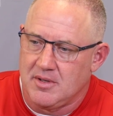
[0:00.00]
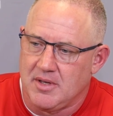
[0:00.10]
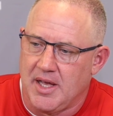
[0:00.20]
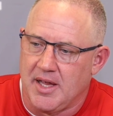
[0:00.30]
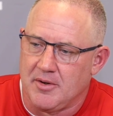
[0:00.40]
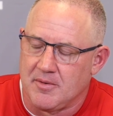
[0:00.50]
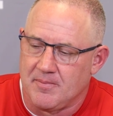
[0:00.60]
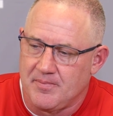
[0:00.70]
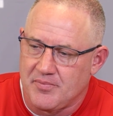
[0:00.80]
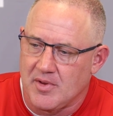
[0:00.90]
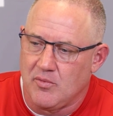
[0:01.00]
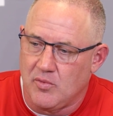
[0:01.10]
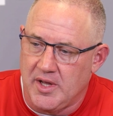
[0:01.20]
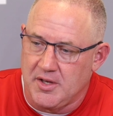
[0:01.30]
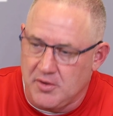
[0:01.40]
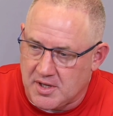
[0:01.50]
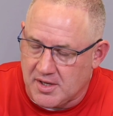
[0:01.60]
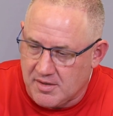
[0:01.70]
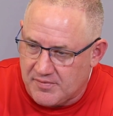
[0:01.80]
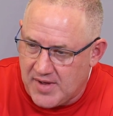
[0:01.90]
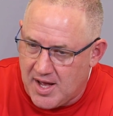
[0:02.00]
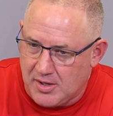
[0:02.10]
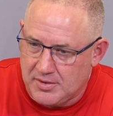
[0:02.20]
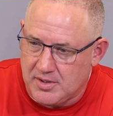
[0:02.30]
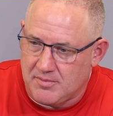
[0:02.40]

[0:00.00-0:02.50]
And when you can get fouled